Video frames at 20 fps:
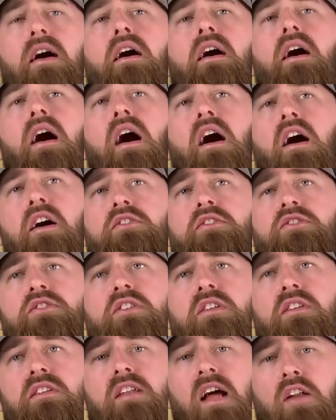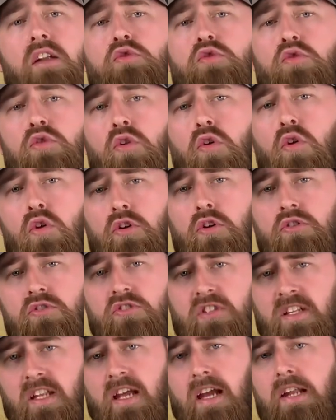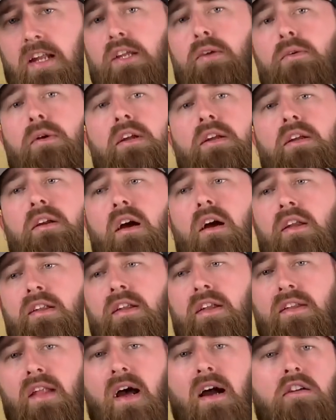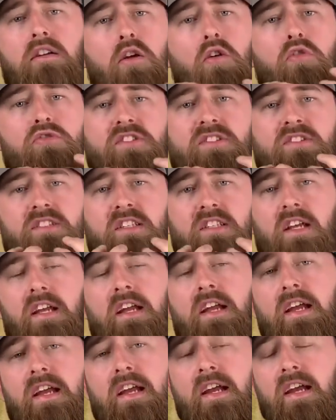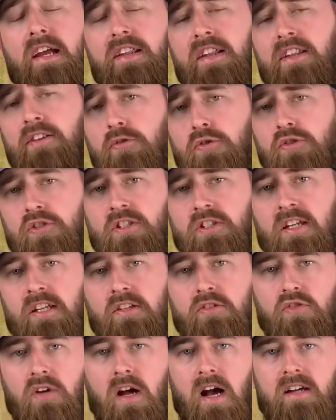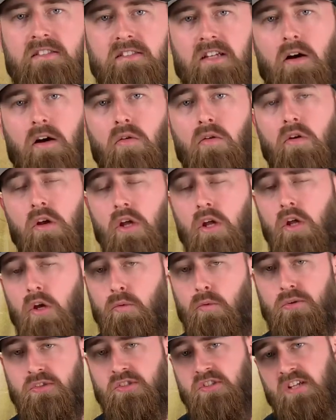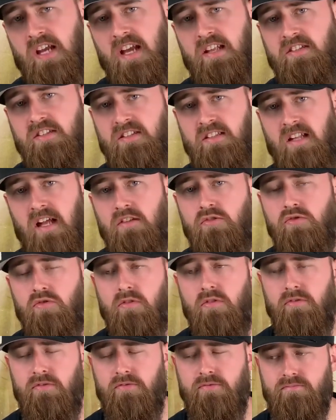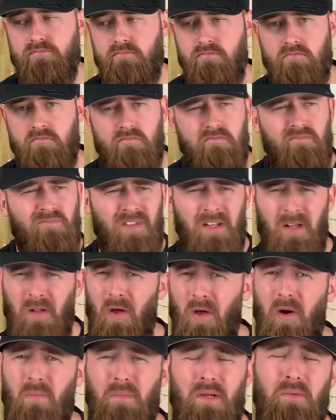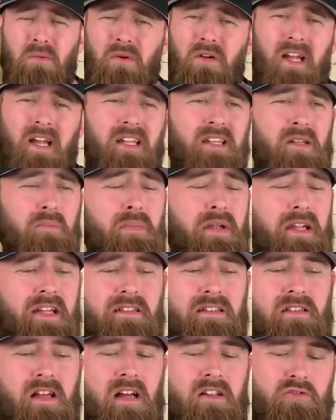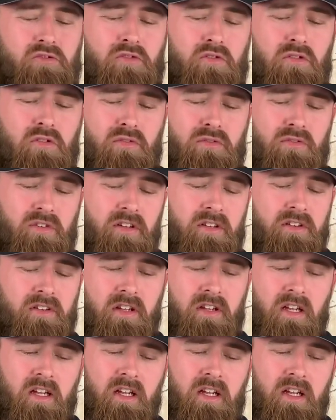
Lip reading: has natural oils in it anyway, and then that goes into the hair, and then your skin dries out, which is hence dandruff. A lot of people get the beard dandruff, and